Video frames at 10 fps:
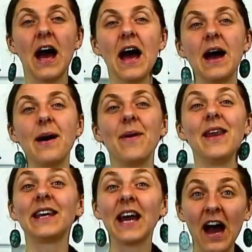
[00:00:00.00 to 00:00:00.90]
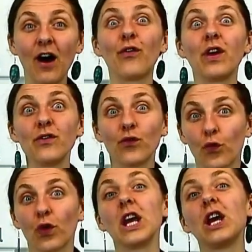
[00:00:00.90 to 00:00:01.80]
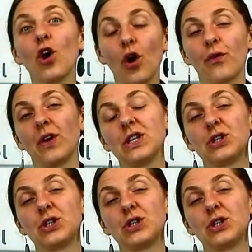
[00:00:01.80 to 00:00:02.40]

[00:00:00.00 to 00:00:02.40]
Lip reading: and caffeine-free coffee.